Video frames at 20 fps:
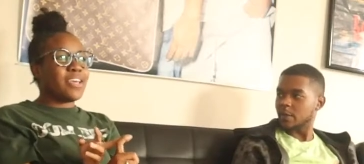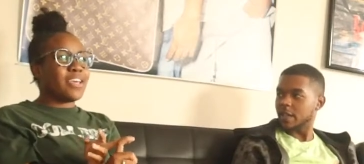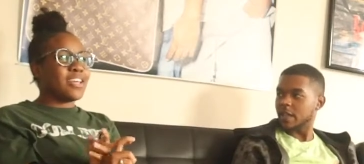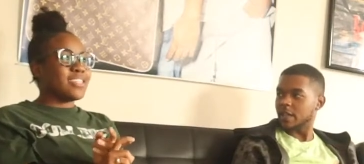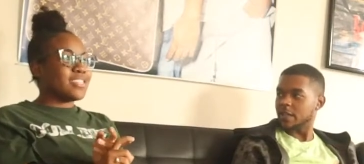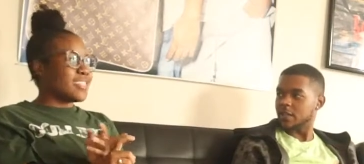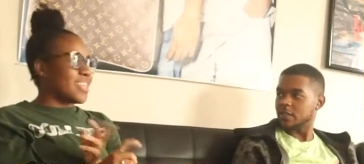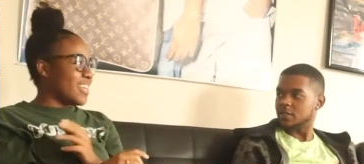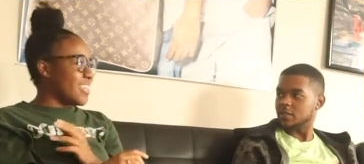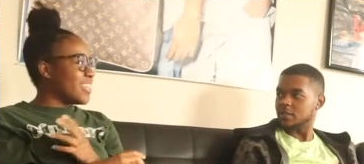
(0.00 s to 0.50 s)

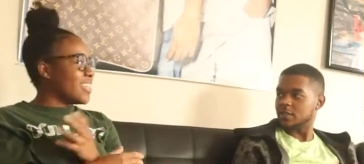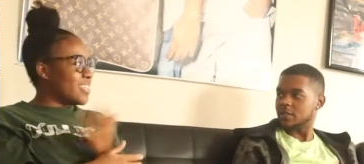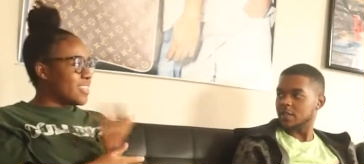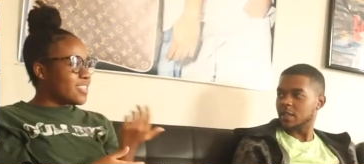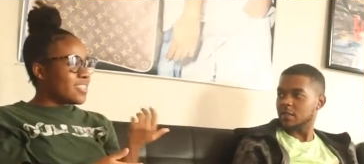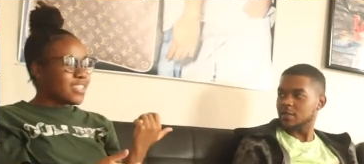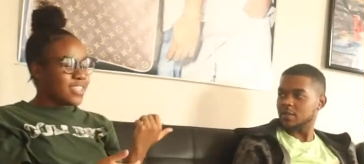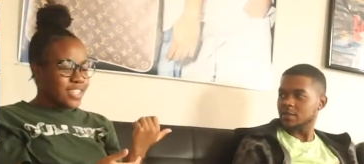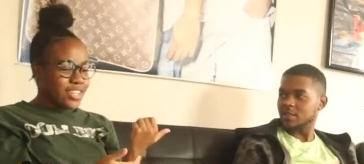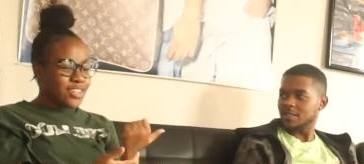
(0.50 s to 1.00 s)
Speaker 1: pants,
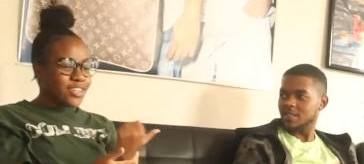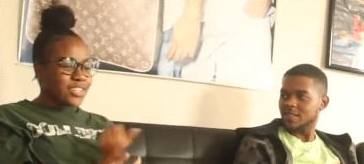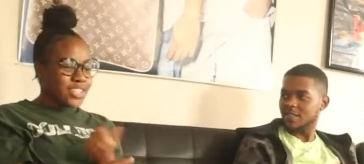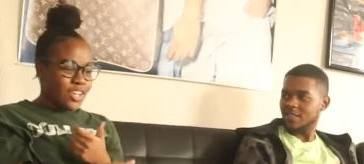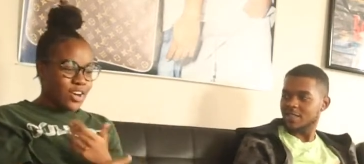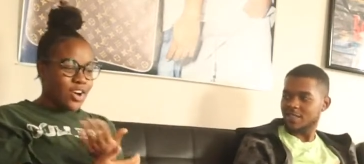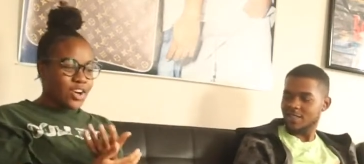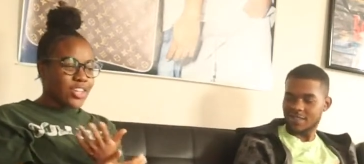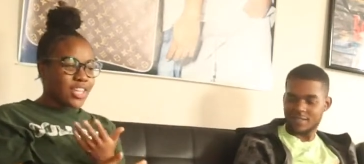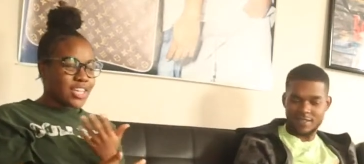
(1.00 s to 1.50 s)
like,
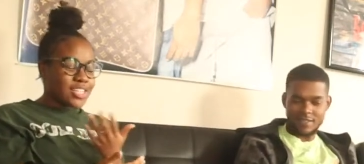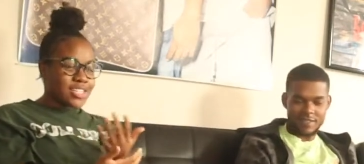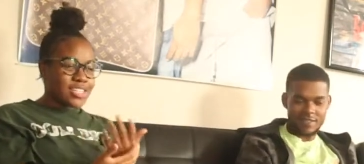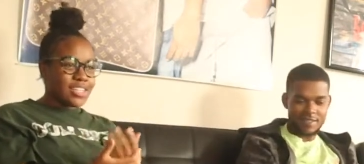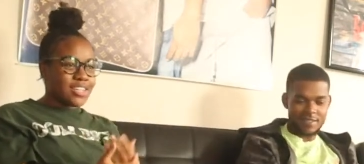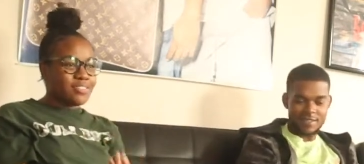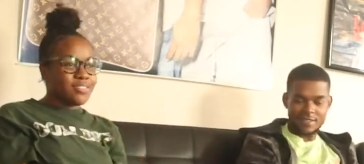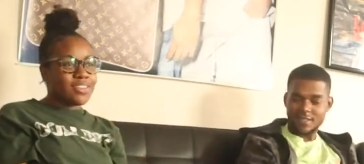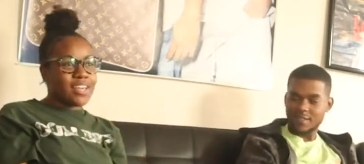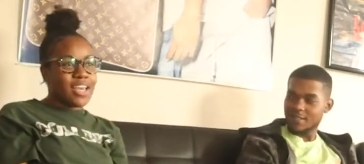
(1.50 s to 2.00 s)
literally all that
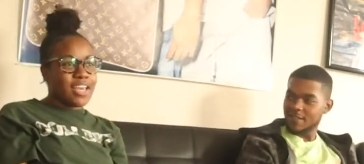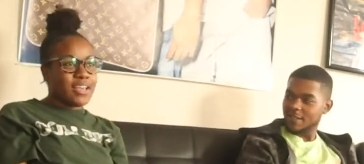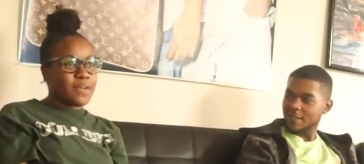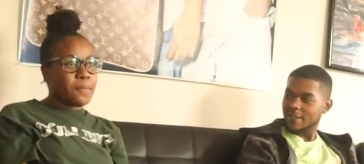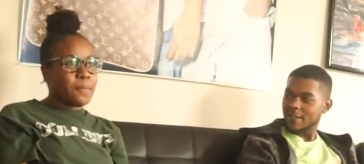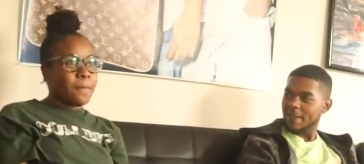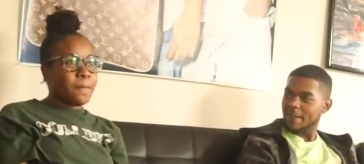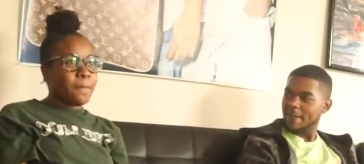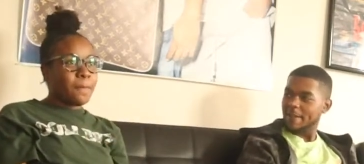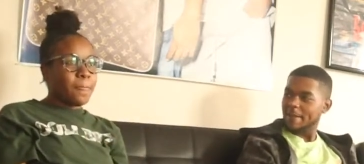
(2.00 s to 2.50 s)
stuff, like
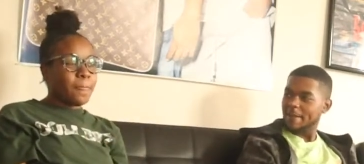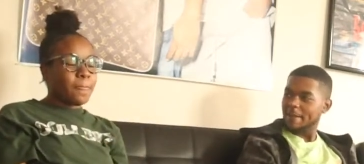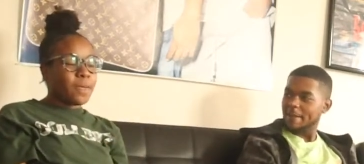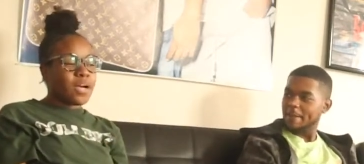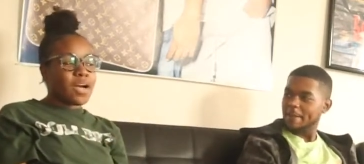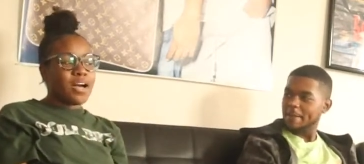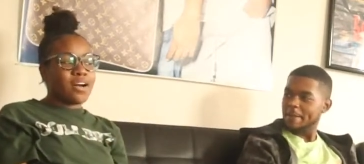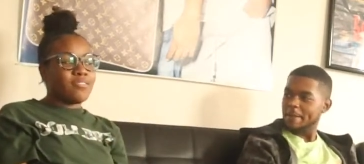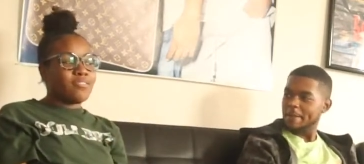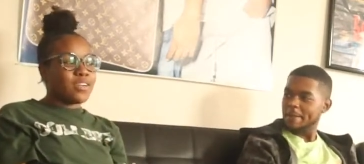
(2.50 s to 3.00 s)

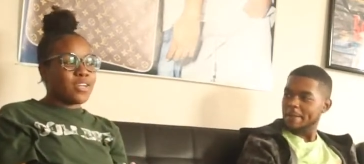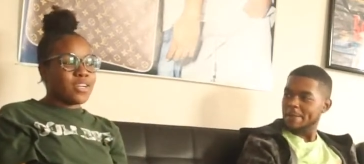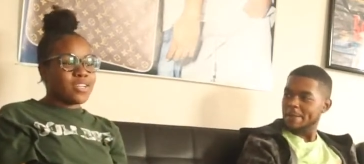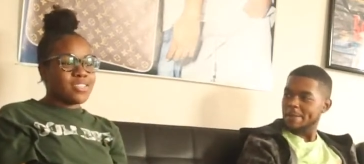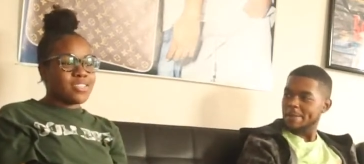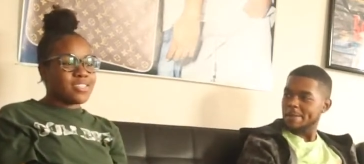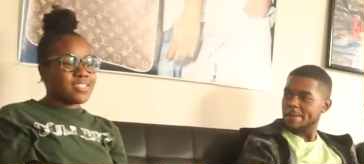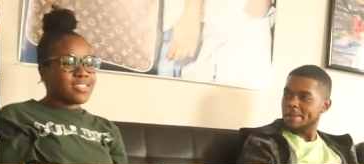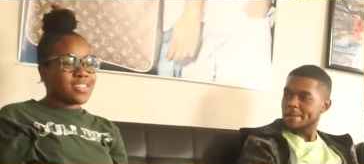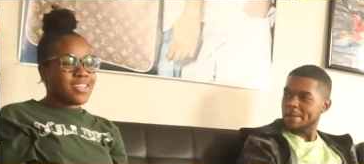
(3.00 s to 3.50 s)

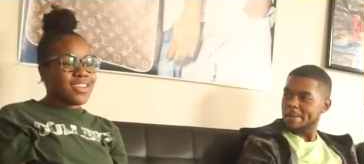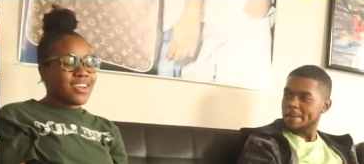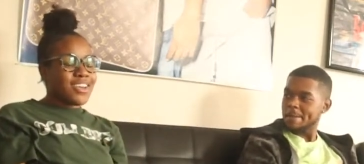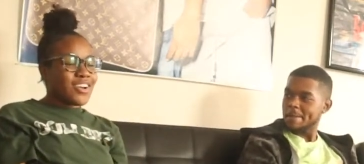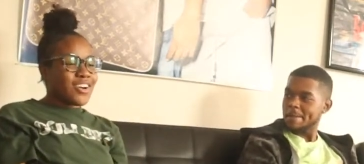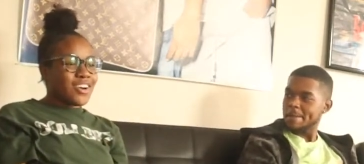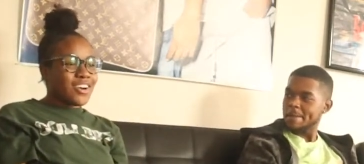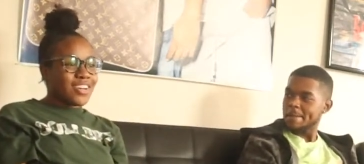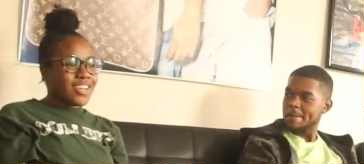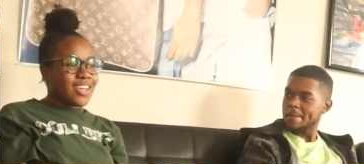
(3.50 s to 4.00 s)
Converse,
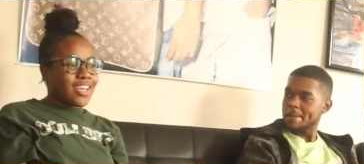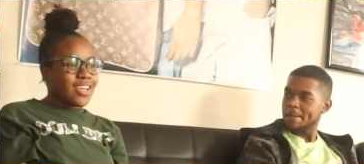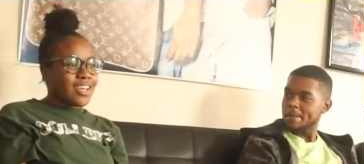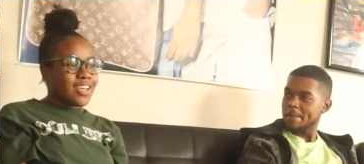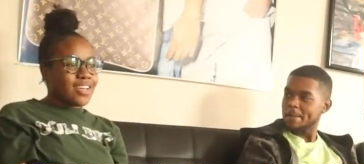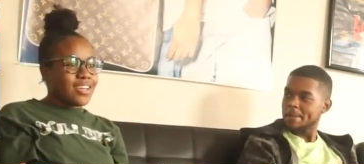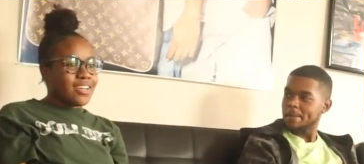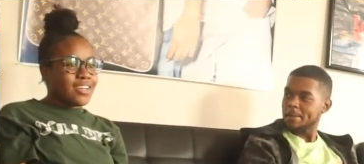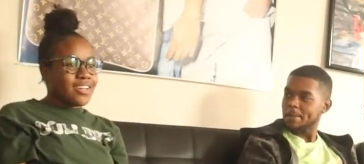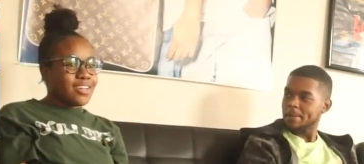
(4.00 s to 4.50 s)
all
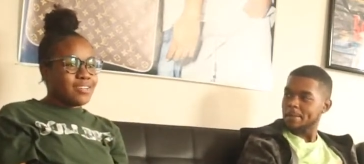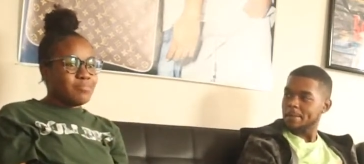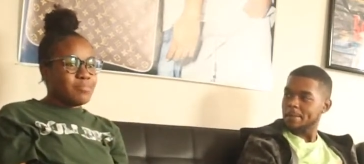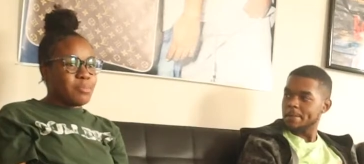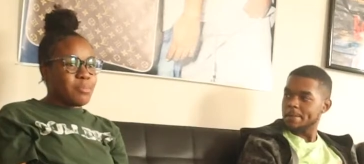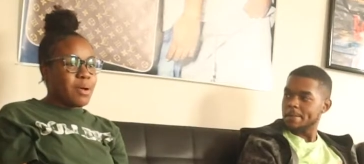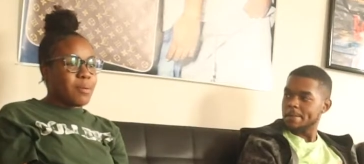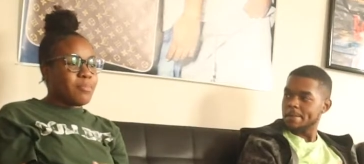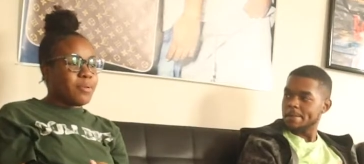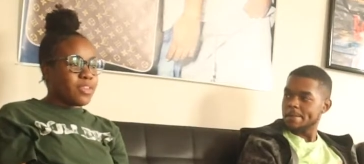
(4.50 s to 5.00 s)
that. Um,
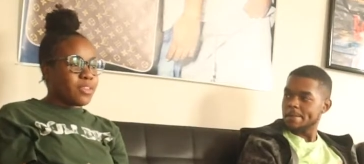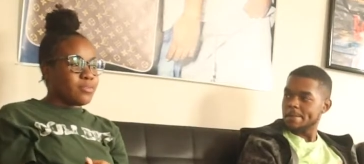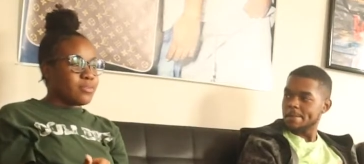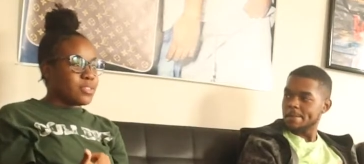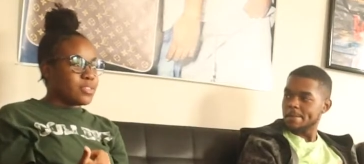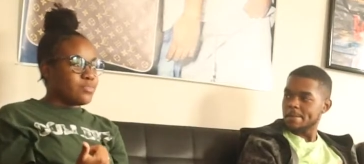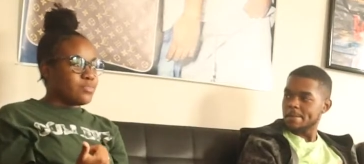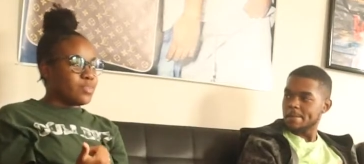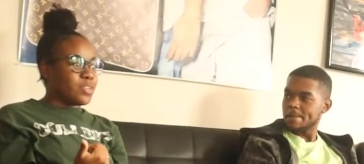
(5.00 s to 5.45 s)
but my brother was